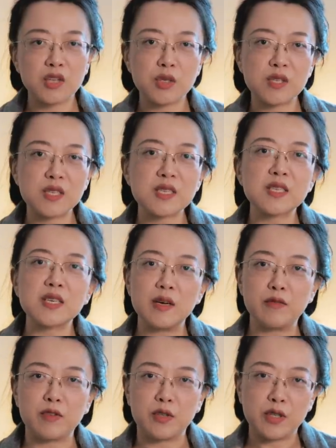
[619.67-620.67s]
to
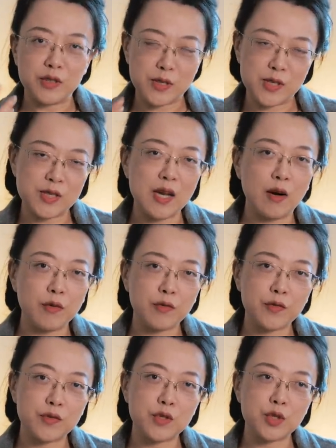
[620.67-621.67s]
discover herself,